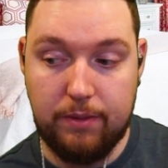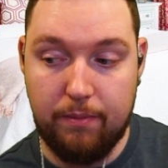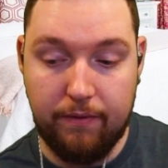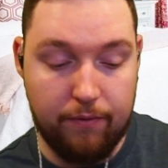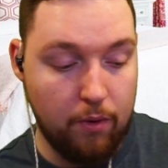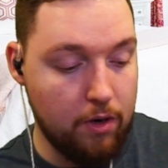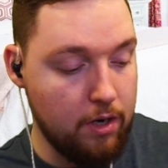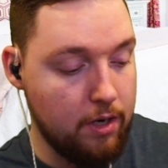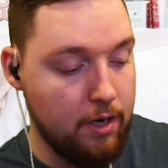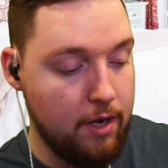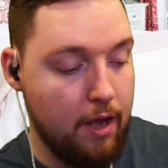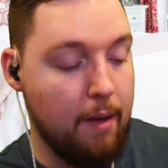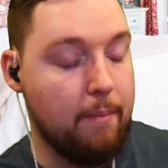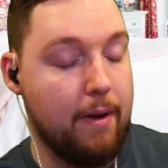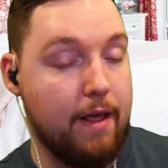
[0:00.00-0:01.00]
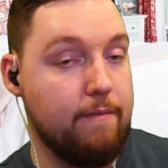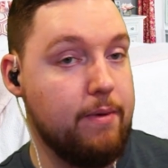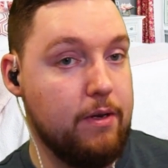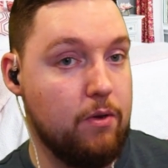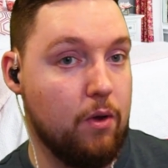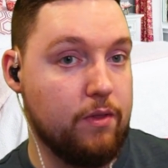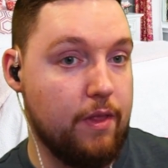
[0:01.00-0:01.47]
before, but I've
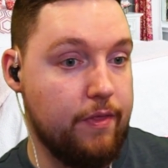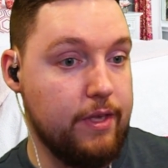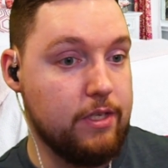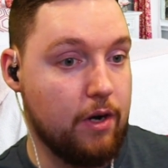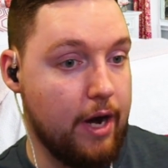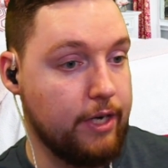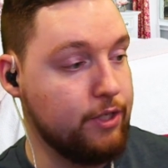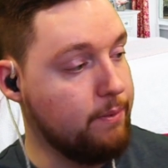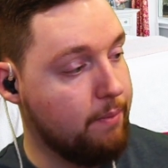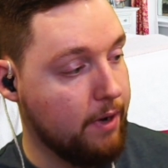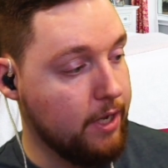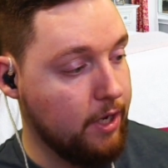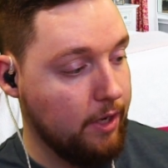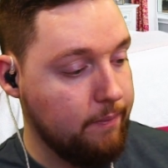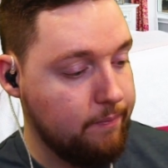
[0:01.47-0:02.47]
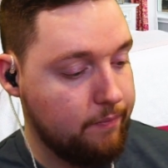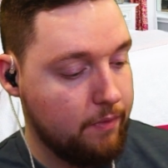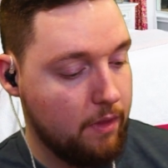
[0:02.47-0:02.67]
been told that these are actually pretty good.